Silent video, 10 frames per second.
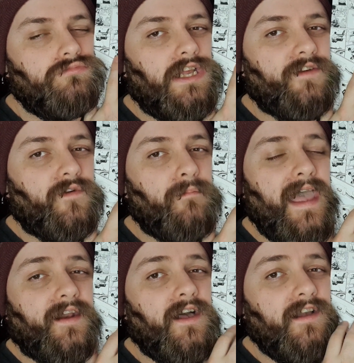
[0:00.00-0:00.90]
And if a
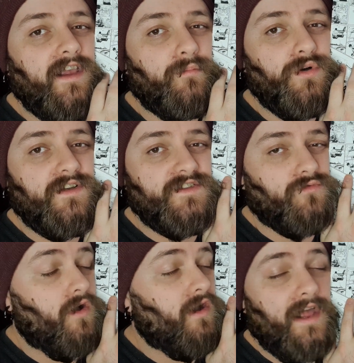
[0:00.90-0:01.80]
man hugging a book is
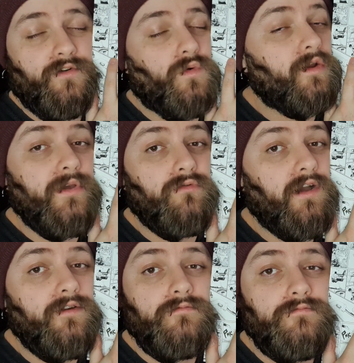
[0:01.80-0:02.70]
wrong, I don't want to be right.